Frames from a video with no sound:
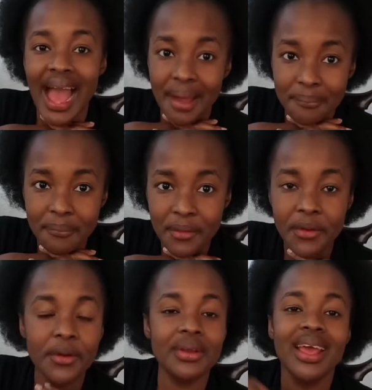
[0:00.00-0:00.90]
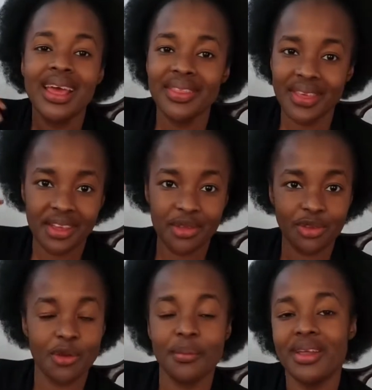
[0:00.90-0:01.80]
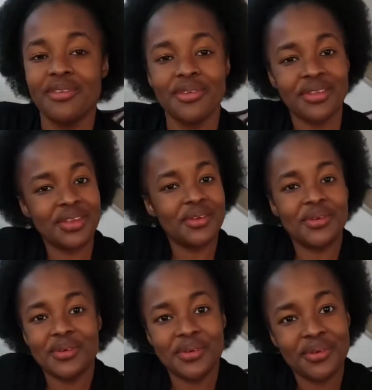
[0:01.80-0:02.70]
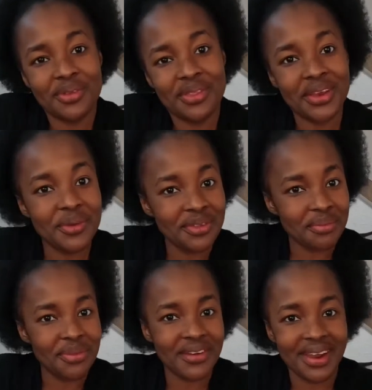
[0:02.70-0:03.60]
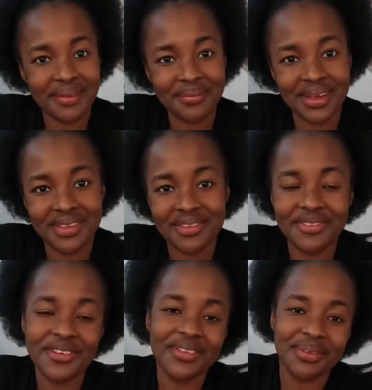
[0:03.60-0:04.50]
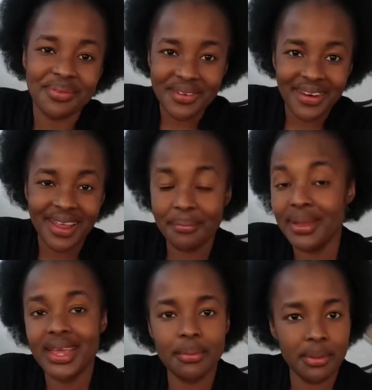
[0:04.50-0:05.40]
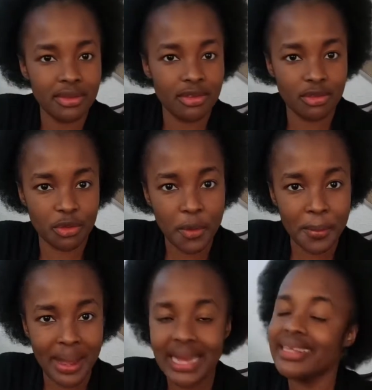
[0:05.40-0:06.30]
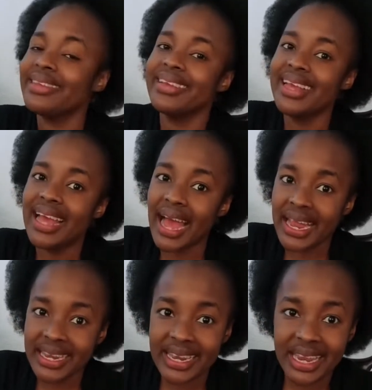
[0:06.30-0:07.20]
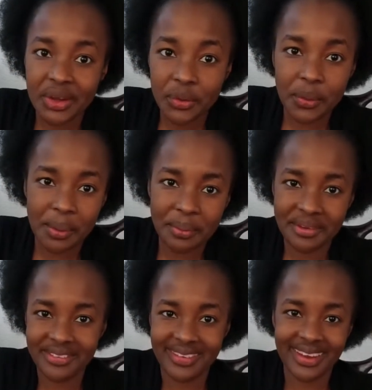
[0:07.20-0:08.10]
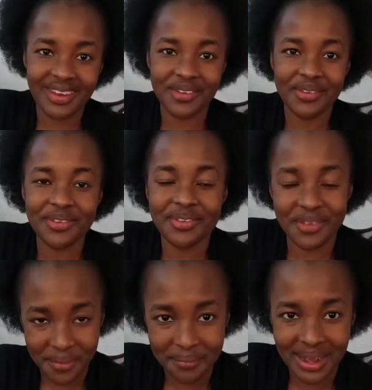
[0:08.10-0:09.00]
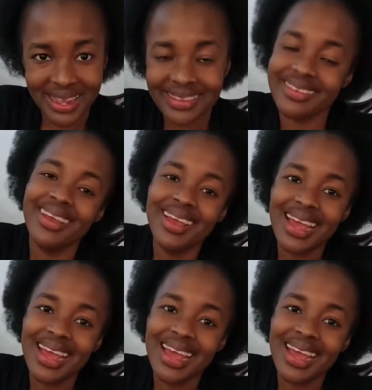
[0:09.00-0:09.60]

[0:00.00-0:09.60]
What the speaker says: I'm good. Thank you so much for the new subscribers for subscribing. It means so much and I do appreciate you so much.